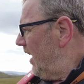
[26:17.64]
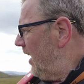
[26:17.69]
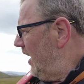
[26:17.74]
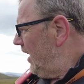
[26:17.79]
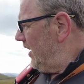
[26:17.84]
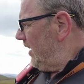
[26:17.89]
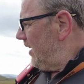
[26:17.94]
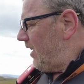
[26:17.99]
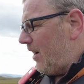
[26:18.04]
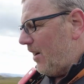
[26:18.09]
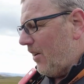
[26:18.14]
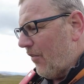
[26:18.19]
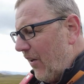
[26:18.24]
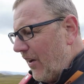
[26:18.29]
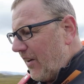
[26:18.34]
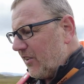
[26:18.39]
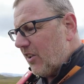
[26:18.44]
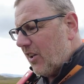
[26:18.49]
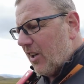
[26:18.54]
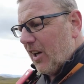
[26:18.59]
And
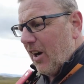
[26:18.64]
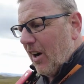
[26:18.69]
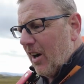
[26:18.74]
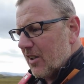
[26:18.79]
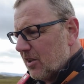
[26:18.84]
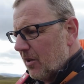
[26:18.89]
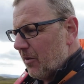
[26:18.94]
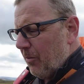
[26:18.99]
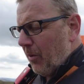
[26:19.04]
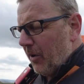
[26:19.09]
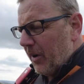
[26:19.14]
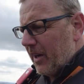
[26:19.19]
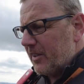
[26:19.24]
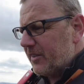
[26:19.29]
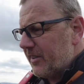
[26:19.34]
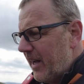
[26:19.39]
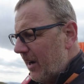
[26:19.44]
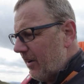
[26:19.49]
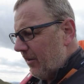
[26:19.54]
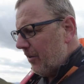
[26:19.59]
thanks to the guys that have put
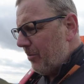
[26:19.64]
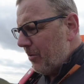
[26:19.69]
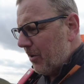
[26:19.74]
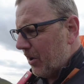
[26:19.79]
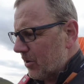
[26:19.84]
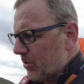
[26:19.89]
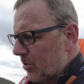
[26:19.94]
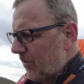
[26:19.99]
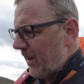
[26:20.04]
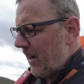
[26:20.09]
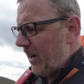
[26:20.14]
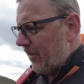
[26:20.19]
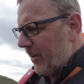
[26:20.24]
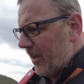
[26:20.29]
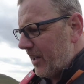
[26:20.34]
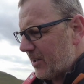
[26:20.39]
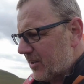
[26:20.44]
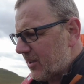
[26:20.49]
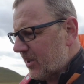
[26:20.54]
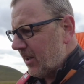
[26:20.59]
this down, because without
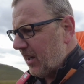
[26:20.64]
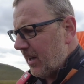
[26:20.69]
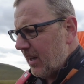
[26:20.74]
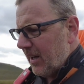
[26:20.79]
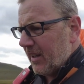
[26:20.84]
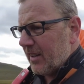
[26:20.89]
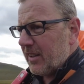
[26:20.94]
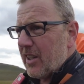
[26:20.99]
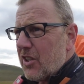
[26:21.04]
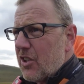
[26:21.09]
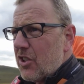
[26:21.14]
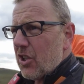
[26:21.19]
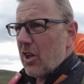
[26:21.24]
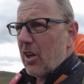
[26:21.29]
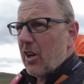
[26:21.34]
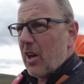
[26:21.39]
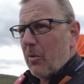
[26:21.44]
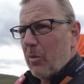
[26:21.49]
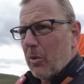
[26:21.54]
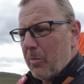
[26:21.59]
this
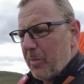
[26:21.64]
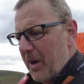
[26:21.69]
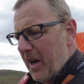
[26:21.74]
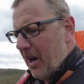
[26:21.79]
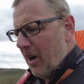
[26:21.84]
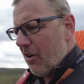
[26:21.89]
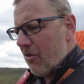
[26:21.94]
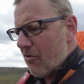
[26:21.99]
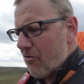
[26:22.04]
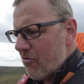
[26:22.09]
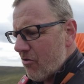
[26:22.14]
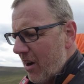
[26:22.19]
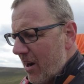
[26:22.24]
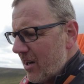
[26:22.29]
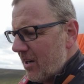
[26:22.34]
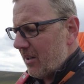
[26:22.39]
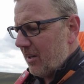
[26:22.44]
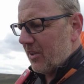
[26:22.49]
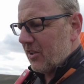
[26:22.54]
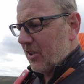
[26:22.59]
journey would be
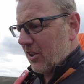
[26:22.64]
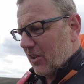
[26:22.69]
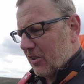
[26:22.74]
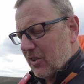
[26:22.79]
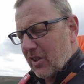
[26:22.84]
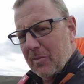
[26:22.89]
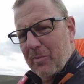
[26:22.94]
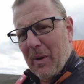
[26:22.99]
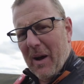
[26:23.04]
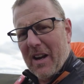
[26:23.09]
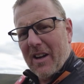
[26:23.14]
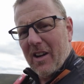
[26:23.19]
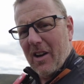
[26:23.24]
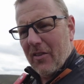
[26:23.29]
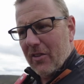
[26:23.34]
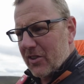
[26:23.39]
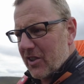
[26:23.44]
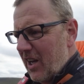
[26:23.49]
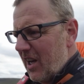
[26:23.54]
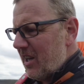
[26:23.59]
horrendous, because it's bad
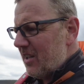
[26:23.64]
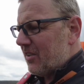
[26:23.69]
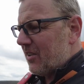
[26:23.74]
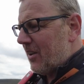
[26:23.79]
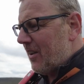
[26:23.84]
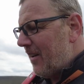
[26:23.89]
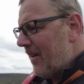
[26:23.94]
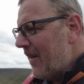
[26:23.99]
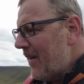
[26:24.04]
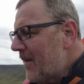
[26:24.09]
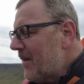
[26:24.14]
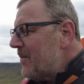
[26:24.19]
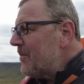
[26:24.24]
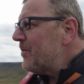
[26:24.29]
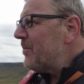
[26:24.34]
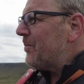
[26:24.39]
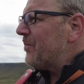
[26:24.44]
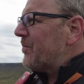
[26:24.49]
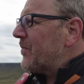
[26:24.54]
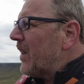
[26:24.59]
enough as it is.
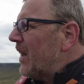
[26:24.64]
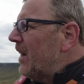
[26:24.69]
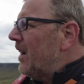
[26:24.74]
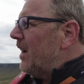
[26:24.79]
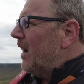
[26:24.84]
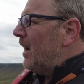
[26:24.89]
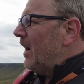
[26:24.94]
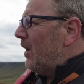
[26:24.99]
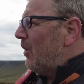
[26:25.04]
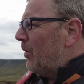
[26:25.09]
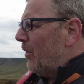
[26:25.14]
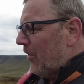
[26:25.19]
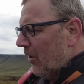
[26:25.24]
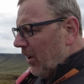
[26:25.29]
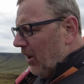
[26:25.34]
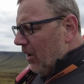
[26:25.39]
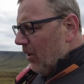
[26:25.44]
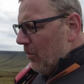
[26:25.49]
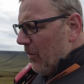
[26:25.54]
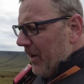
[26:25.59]
We've
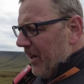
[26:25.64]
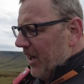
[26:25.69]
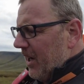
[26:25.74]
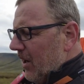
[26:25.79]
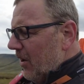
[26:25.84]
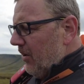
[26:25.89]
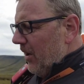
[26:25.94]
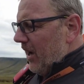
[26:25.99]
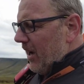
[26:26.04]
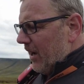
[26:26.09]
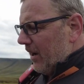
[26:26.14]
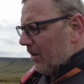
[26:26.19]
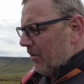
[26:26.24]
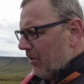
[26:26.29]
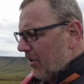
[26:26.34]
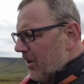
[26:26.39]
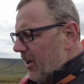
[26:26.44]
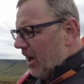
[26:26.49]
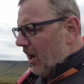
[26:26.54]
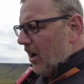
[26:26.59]
got a long way to go yet.
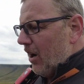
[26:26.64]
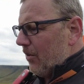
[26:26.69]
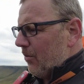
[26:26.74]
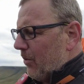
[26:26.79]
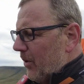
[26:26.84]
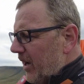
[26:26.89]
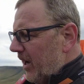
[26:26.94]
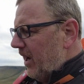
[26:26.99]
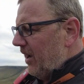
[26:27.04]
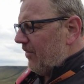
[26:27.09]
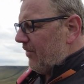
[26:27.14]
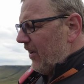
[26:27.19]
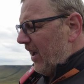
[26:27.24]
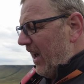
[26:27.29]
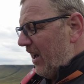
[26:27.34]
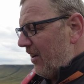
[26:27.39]
We're only halfway here.